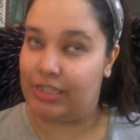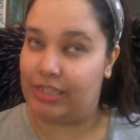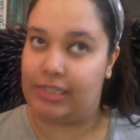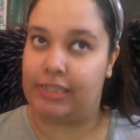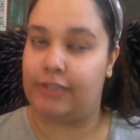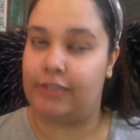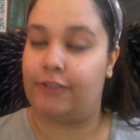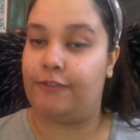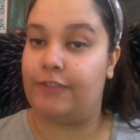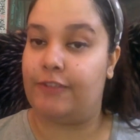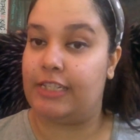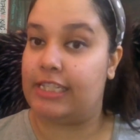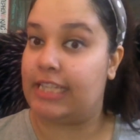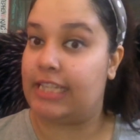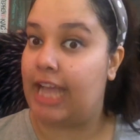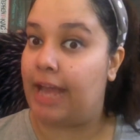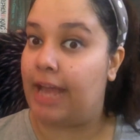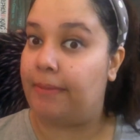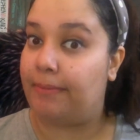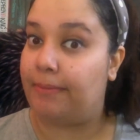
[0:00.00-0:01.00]
The surface
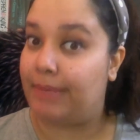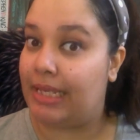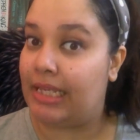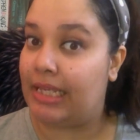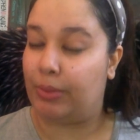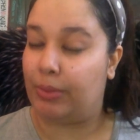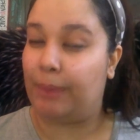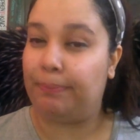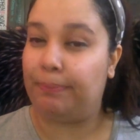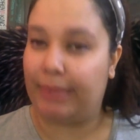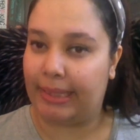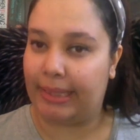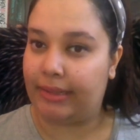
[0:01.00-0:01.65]
can be a big